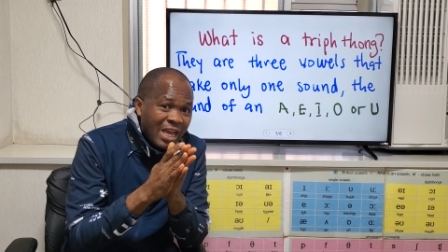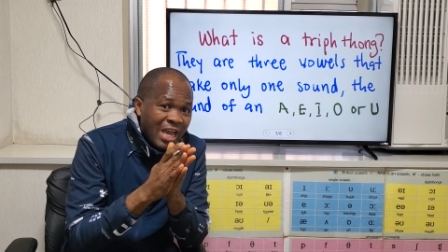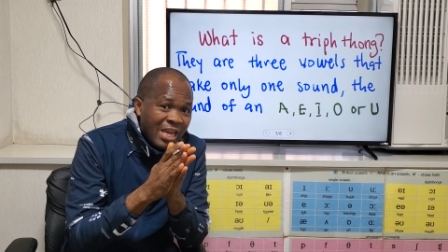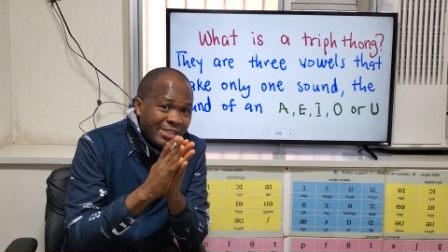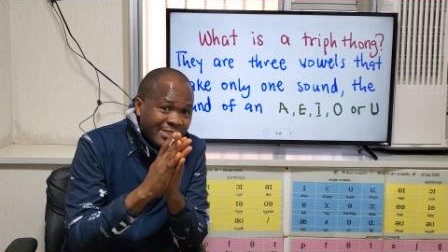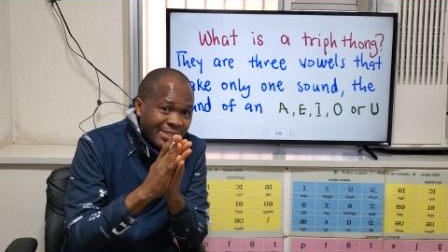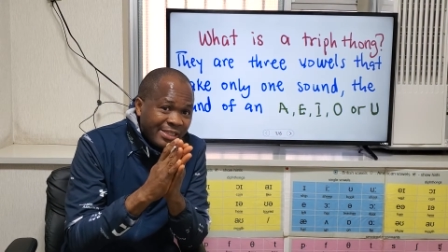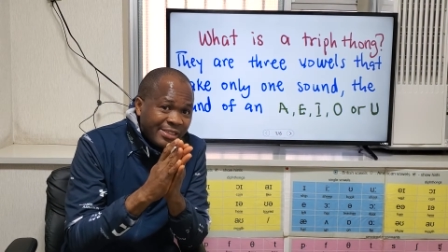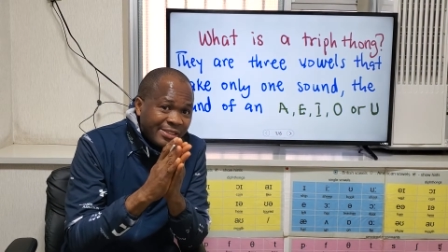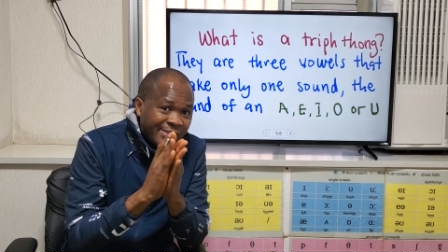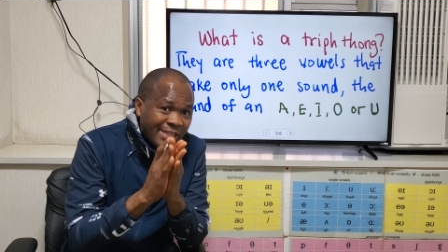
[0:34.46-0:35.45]
a
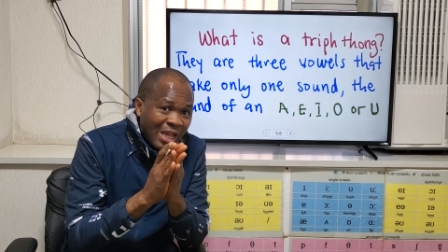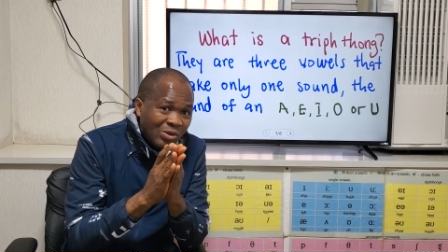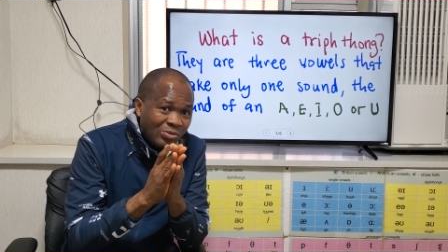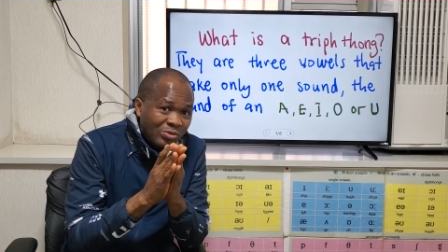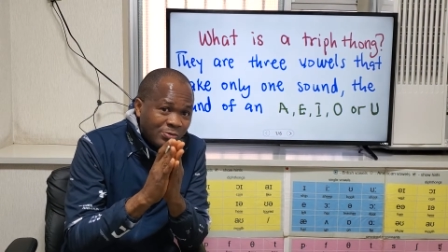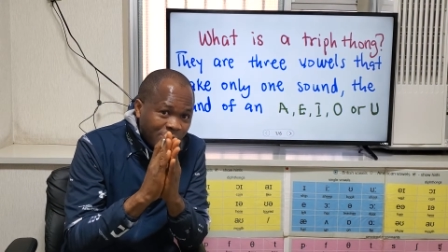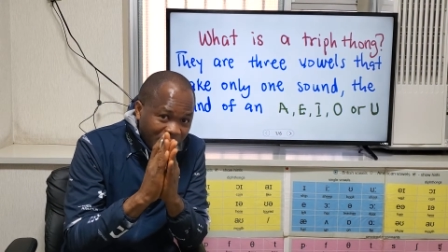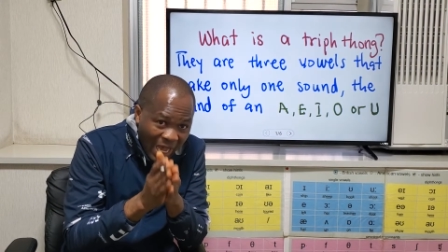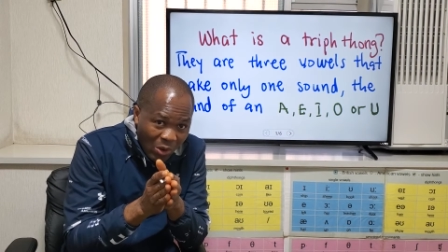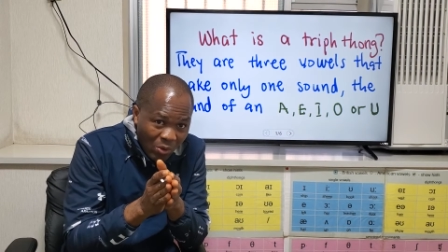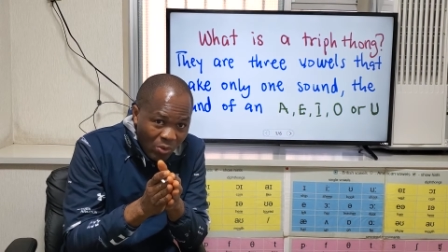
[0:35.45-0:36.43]
single sound
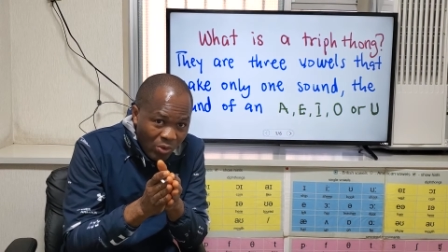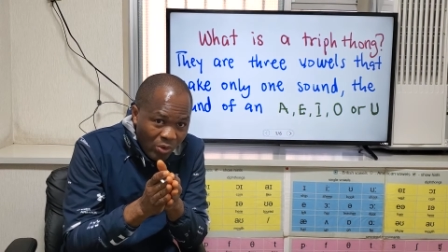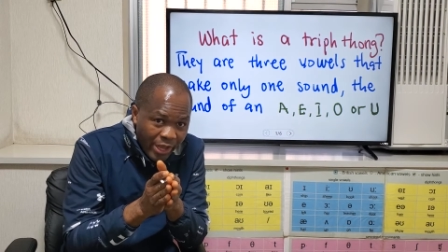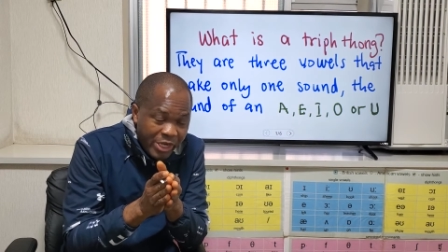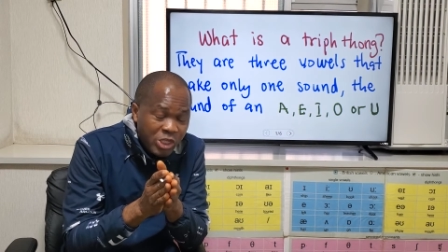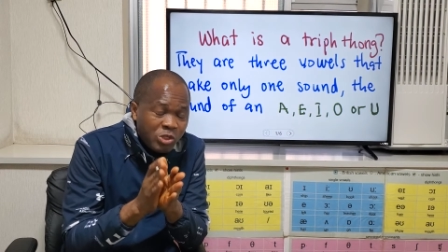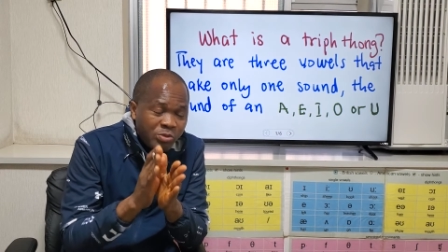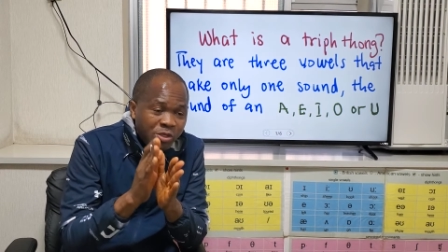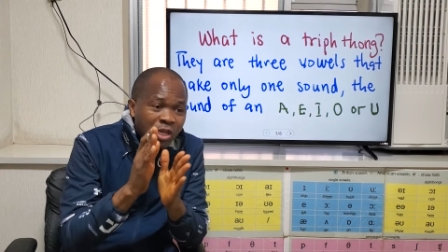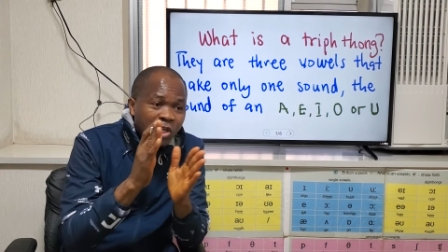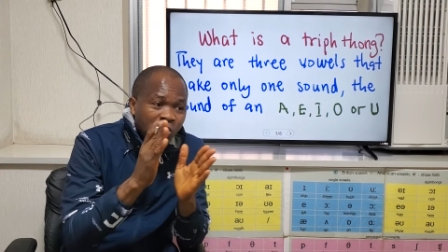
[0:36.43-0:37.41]
vowel. And it should
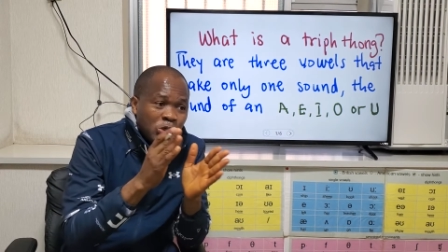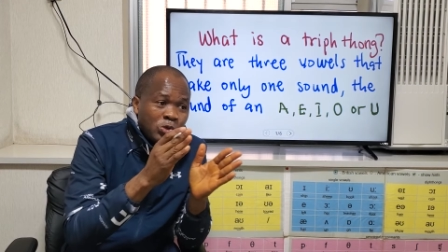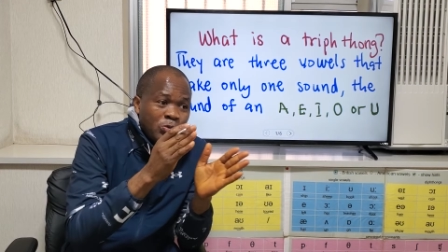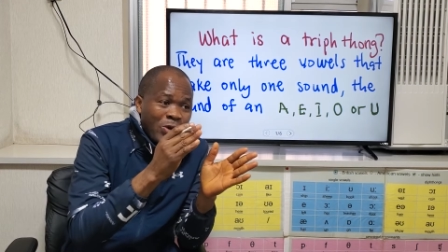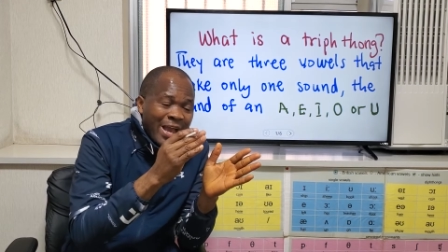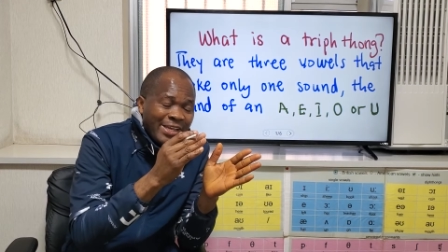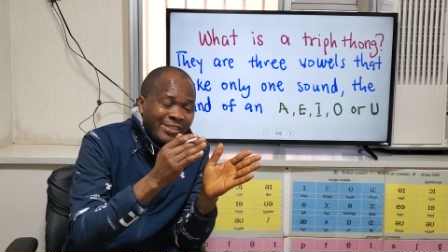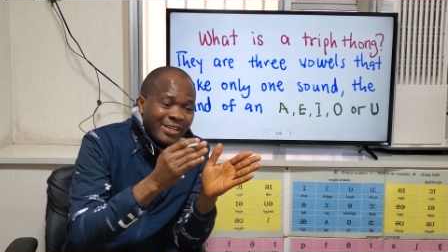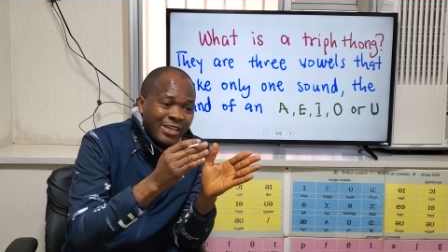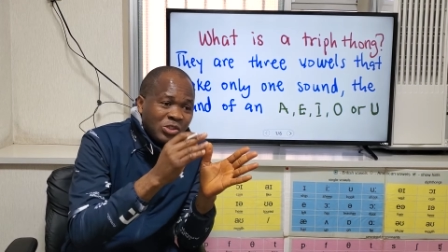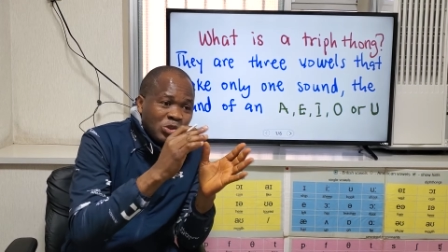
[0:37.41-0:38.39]
be, so I
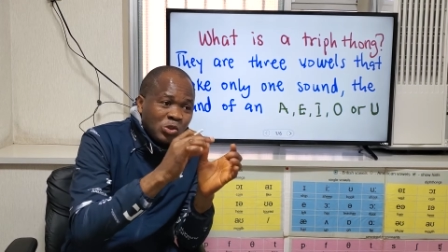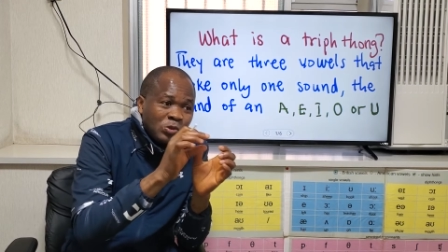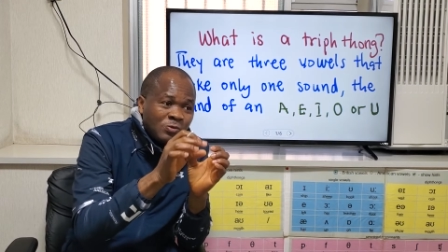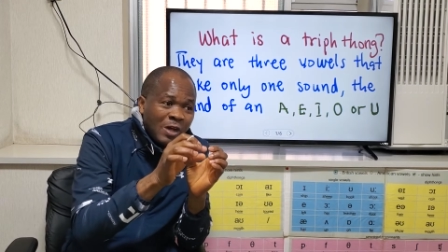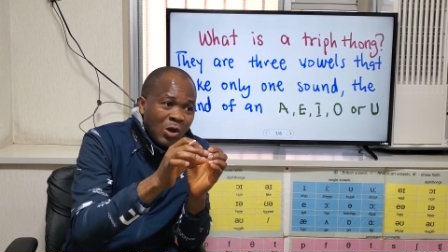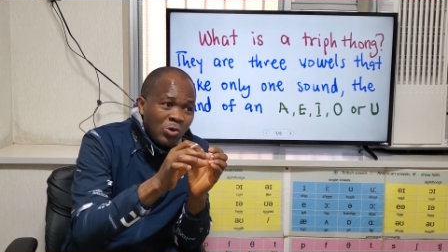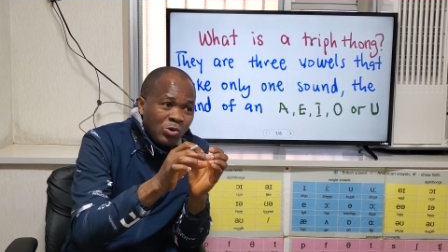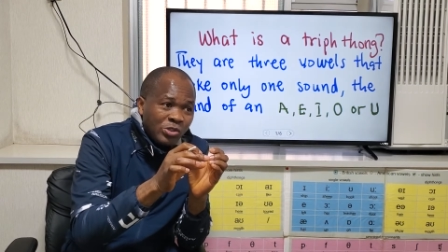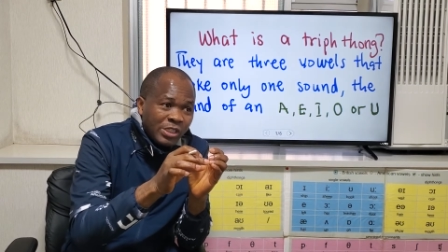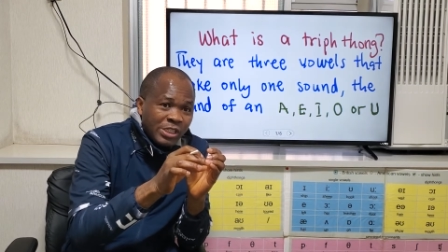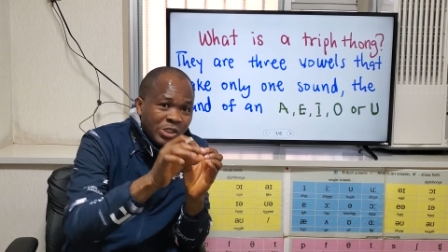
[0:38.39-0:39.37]
said two
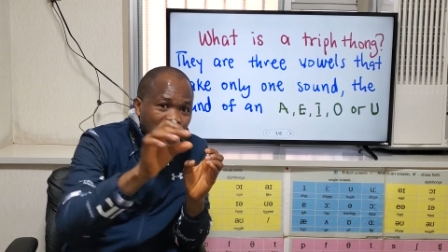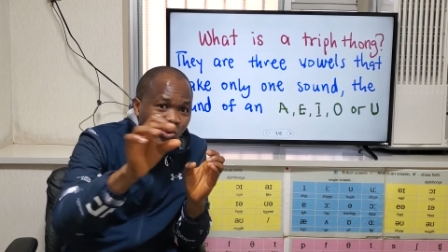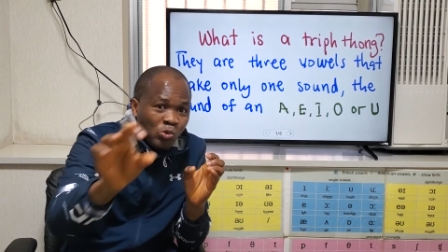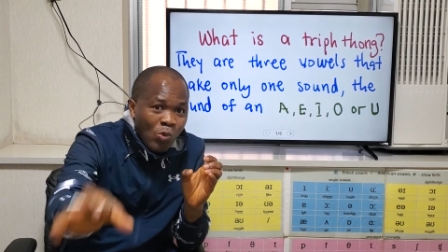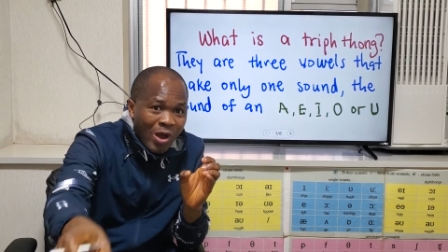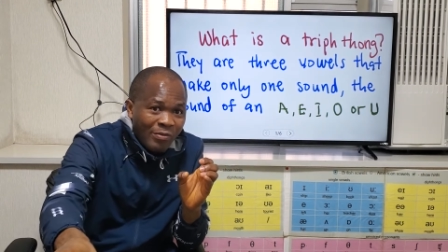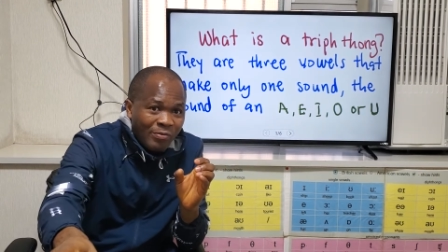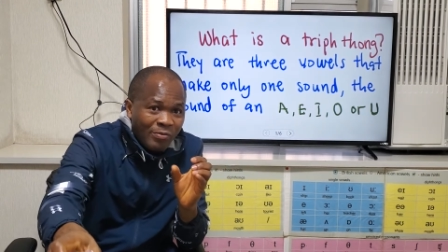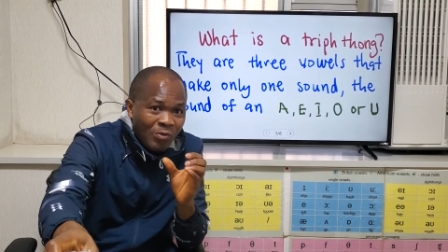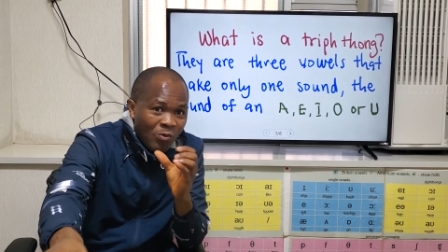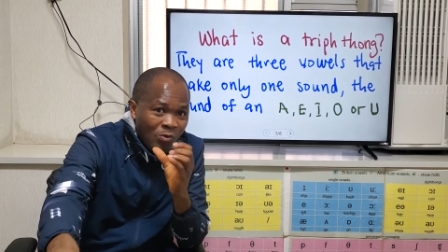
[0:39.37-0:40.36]
vowels into one
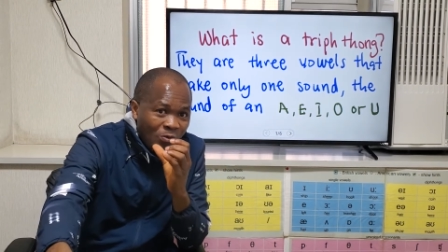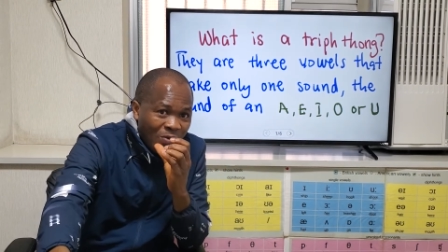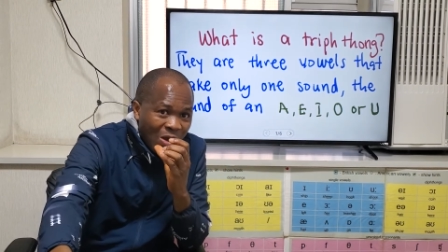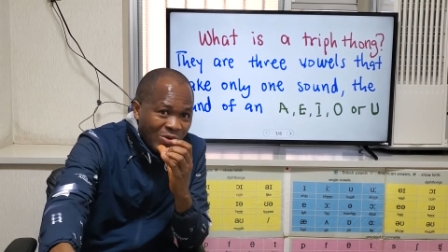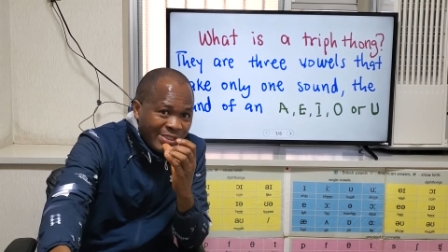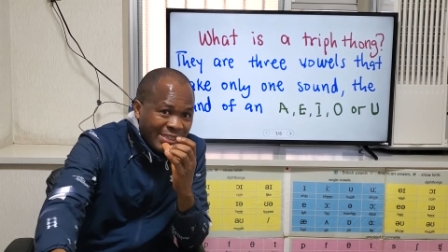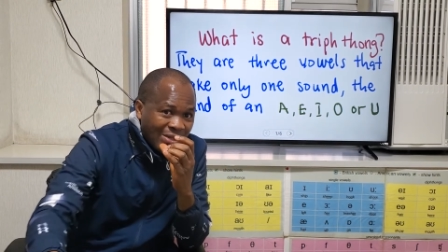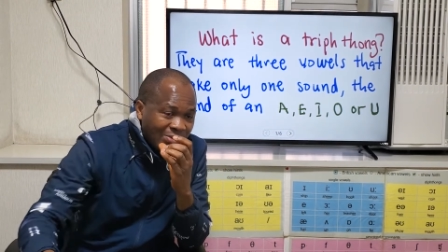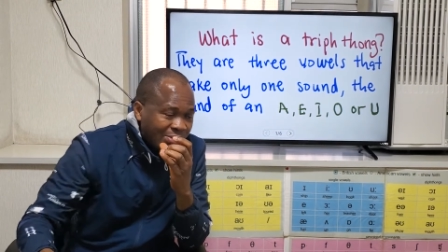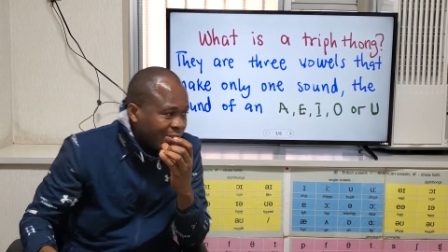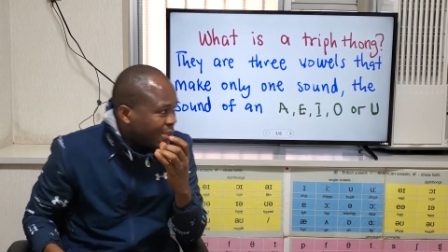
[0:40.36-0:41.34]
vowel
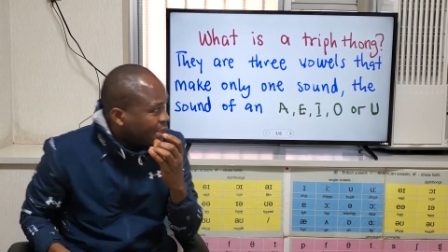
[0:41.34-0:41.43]
sound.